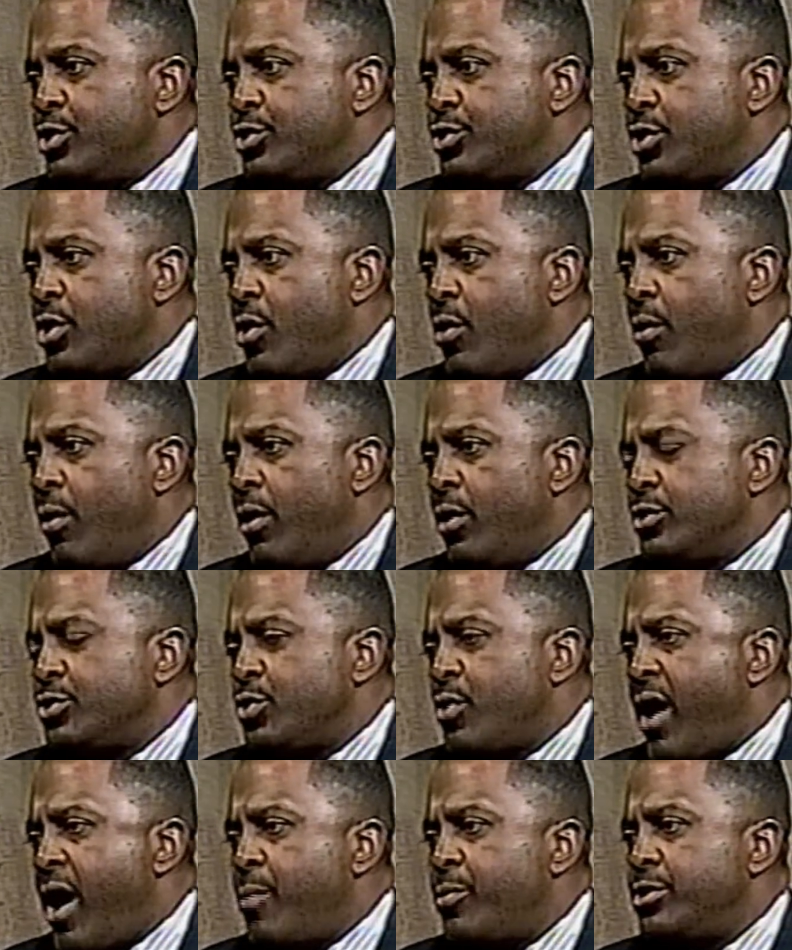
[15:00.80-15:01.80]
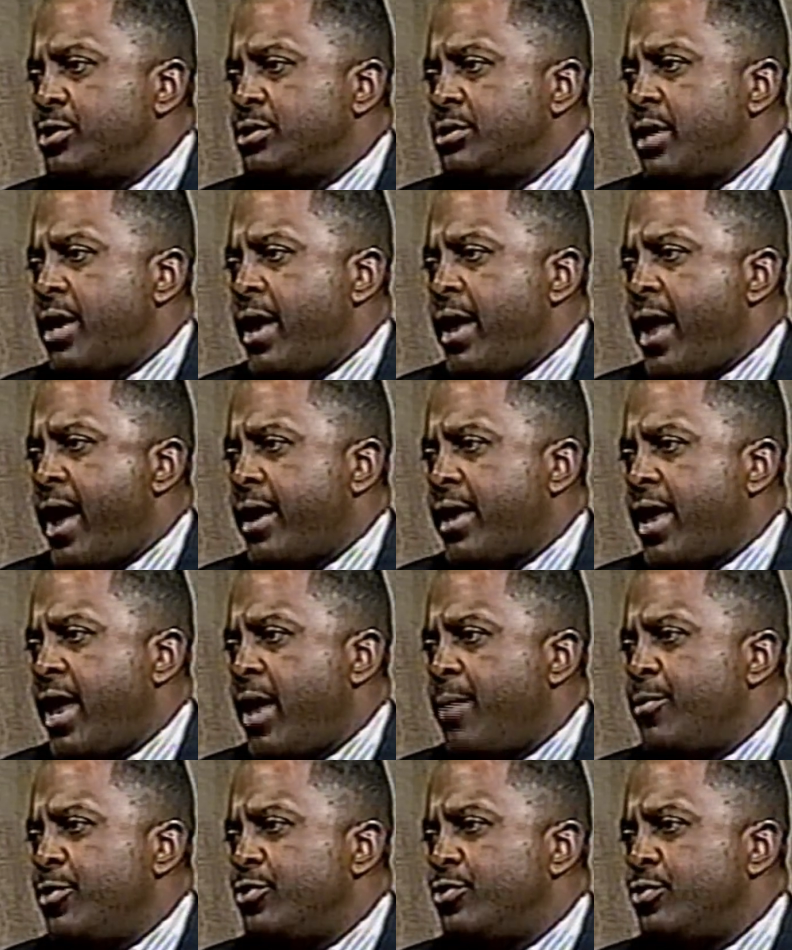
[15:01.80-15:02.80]
So I would say I
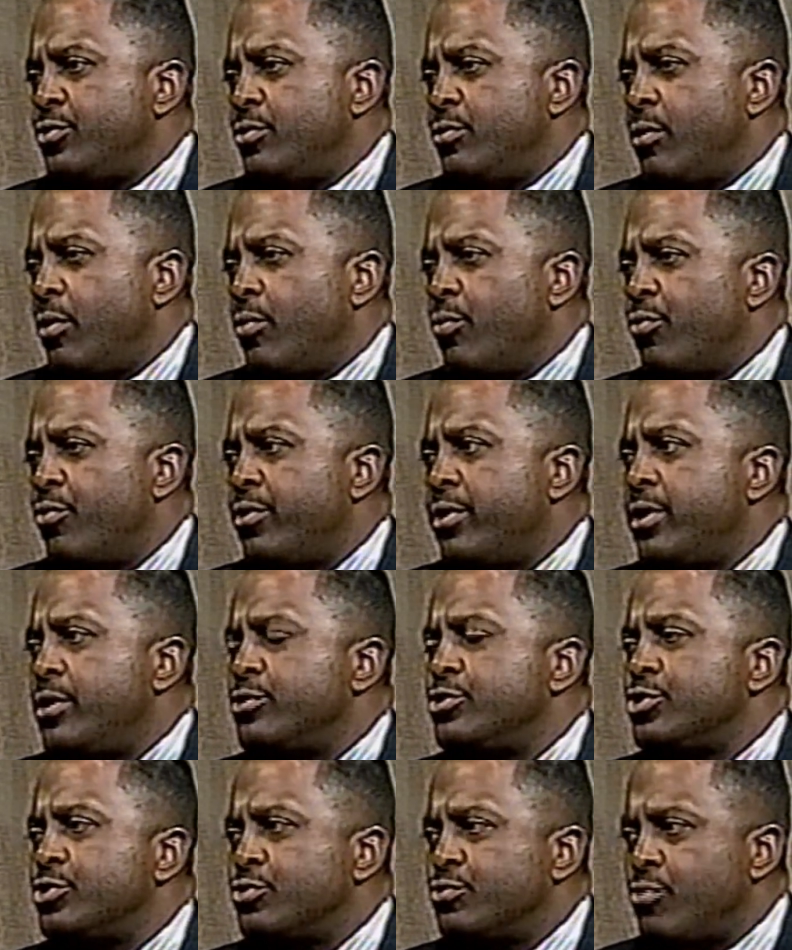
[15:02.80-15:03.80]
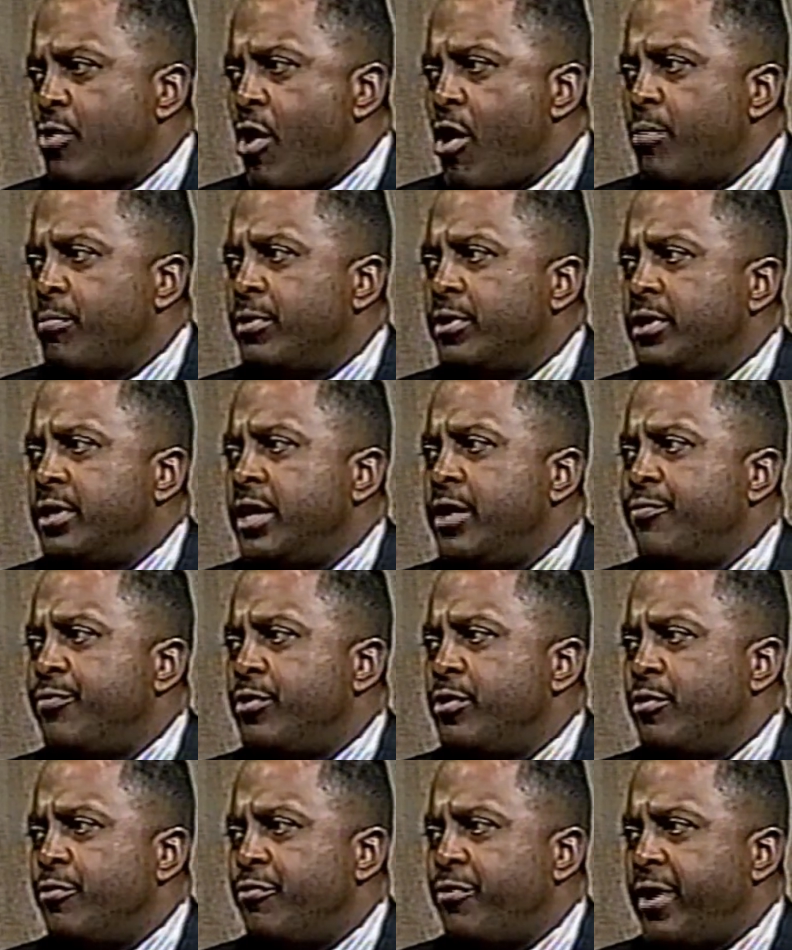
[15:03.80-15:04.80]
came into a real strong belief
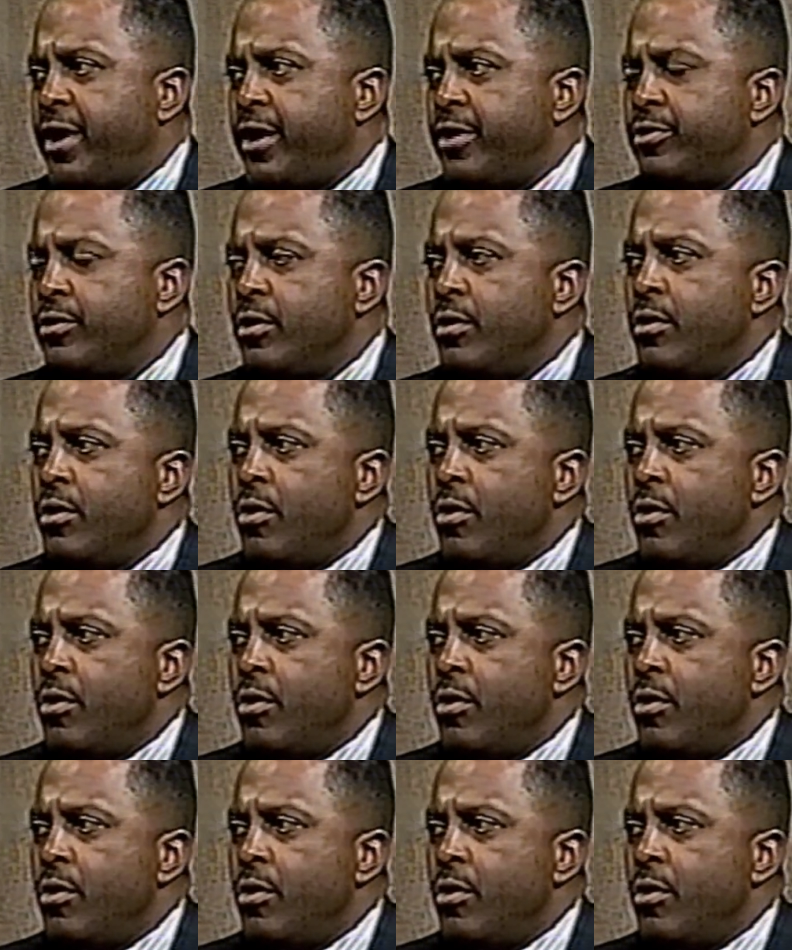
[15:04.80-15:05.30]
in the faith